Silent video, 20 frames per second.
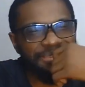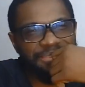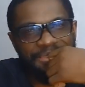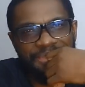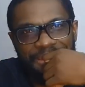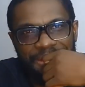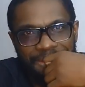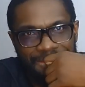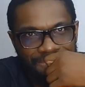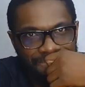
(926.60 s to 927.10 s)
this
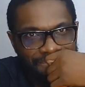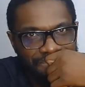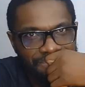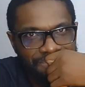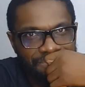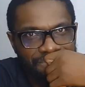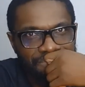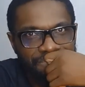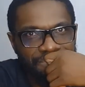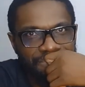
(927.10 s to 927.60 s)
thing.
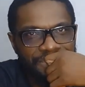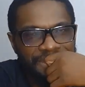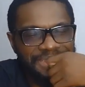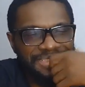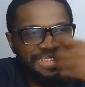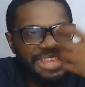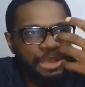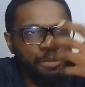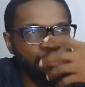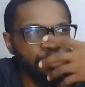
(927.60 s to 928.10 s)

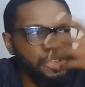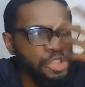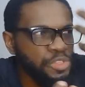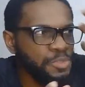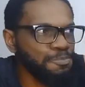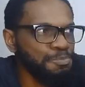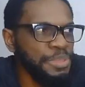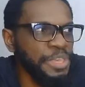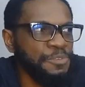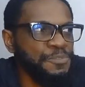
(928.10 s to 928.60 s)
It's like we
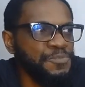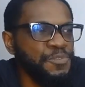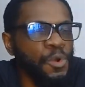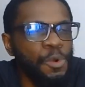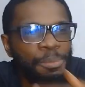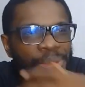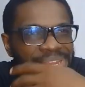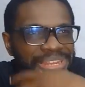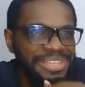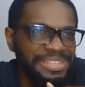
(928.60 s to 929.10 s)
just pick
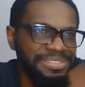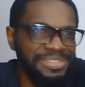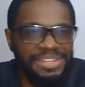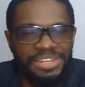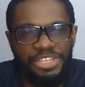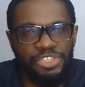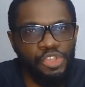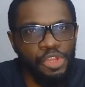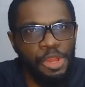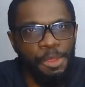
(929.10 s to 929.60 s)
form and the
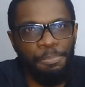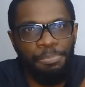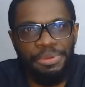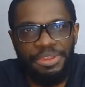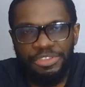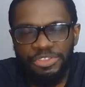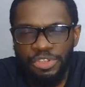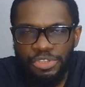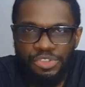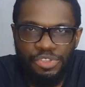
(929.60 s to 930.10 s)
international
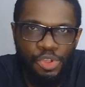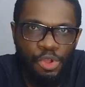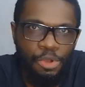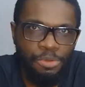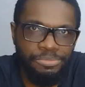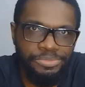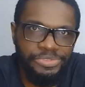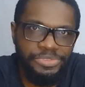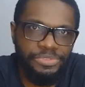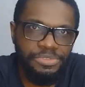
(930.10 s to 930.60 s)
break just
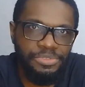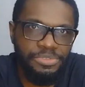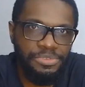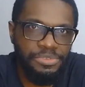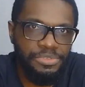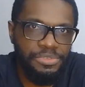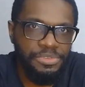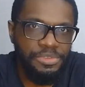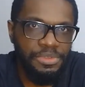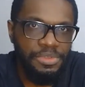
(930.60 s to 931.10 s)
comes.
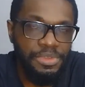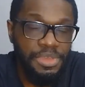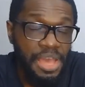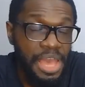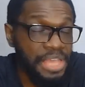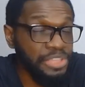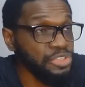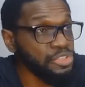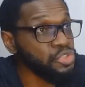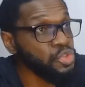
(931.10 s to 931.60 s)

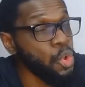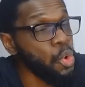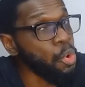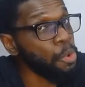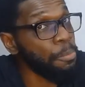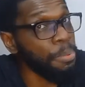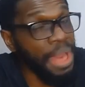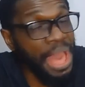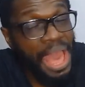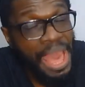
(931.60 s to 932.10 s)
I
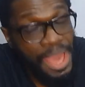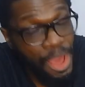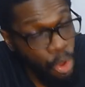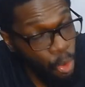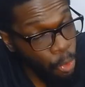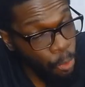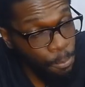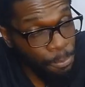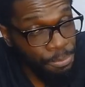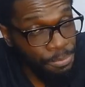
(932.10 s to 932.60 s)

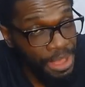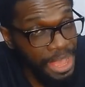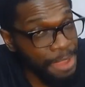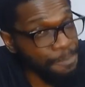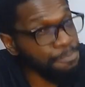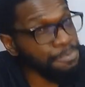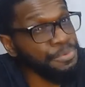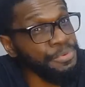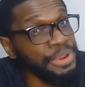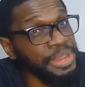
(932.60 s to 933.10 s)

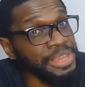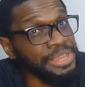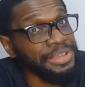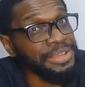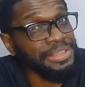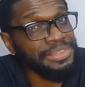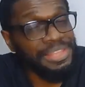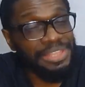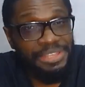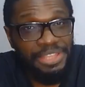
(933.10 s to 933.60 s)

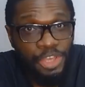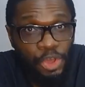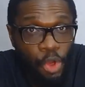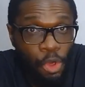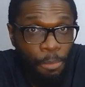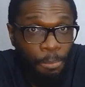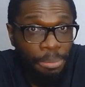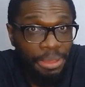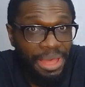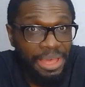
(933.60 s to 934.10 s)
pray that they
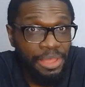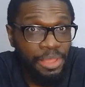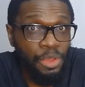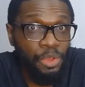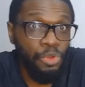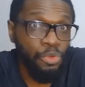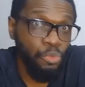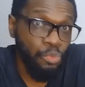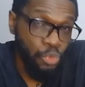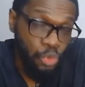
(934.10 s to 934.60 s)
come back.
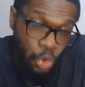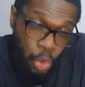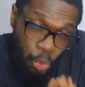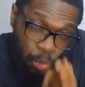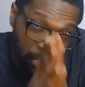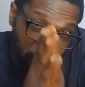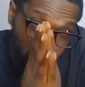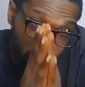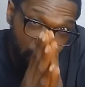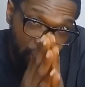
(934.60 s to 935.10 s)

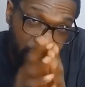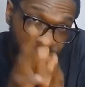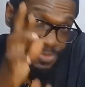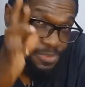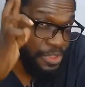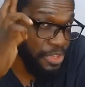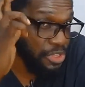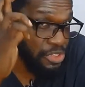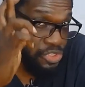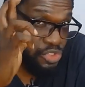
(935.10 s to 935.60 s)
No injuries,
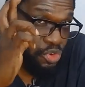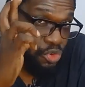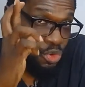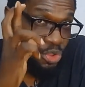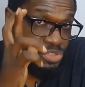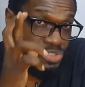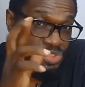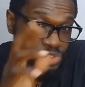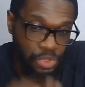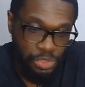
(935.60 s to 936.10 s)
fingers
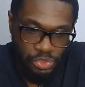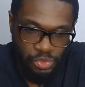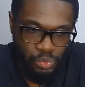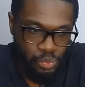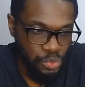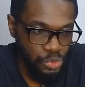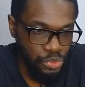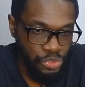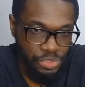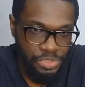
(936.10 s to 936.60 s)
crossed, touch
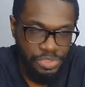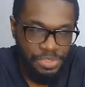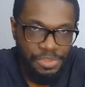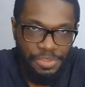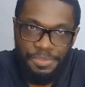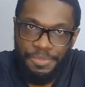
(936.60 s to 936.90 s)
wood.